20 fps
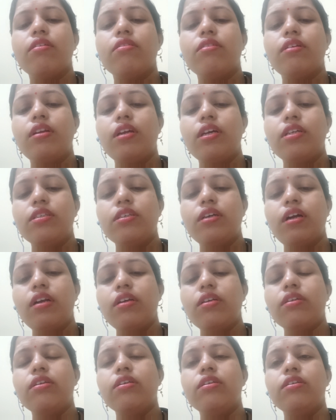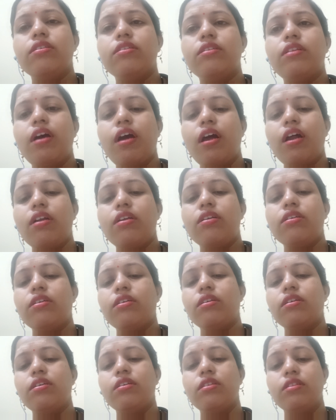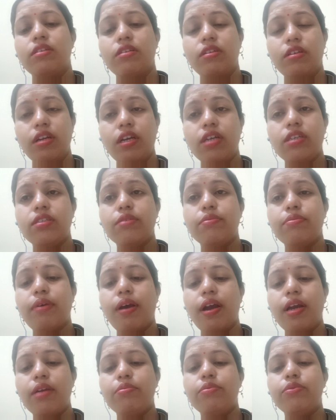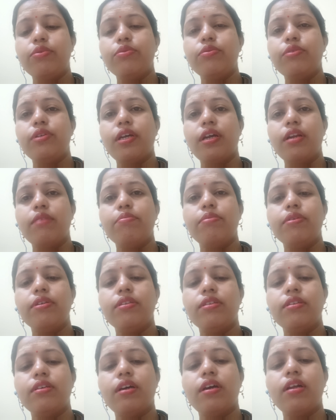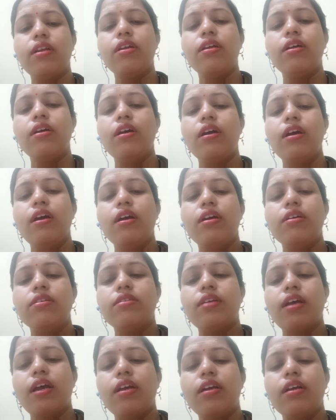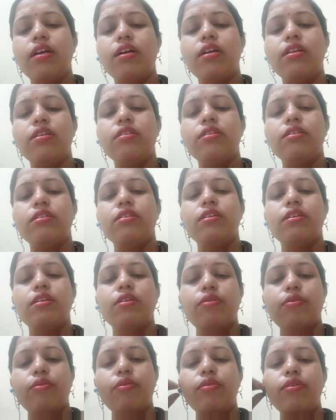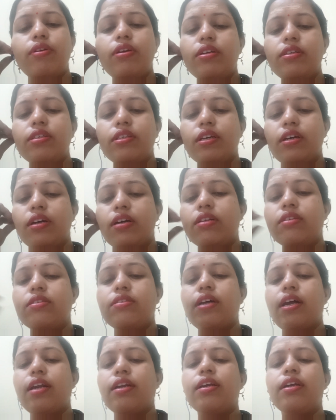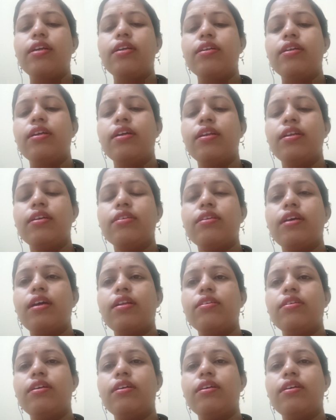The result is that in the next 5 to 10 PCR cycles, only single stranded DNAs are